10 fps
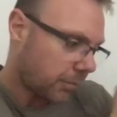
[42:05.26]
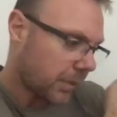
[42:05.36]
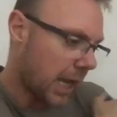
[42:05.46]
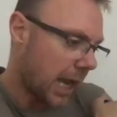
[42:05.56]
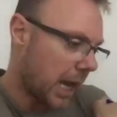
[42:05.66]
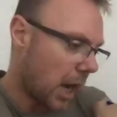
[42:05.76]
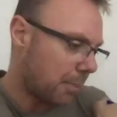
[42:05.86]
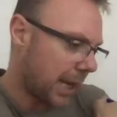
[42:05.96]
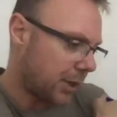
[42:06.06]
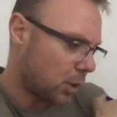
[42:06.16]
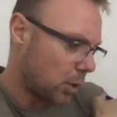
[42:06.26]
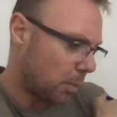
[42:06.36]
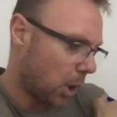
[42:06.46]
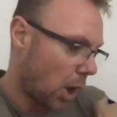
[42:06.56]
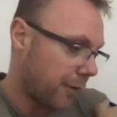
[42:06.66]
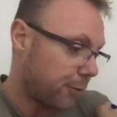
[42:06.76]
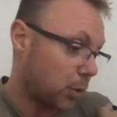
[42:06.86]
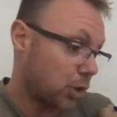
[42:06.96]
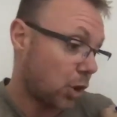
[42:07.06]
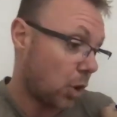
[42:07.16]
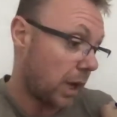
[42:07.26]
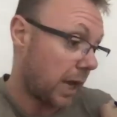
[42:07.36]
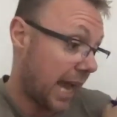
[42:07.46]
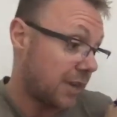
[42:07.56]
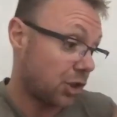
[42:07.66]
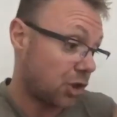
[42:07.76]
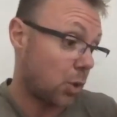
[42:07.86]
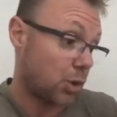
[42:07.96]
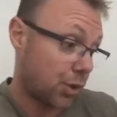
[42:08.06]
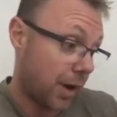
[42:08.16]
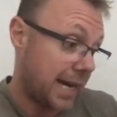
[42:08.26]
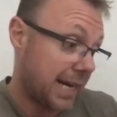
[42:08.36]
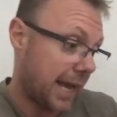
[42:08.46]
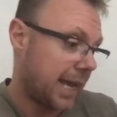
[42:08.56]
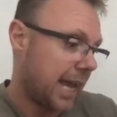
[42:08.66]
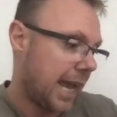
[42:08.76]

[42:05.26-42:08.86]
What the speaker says: I plan to apply for as a sole trader,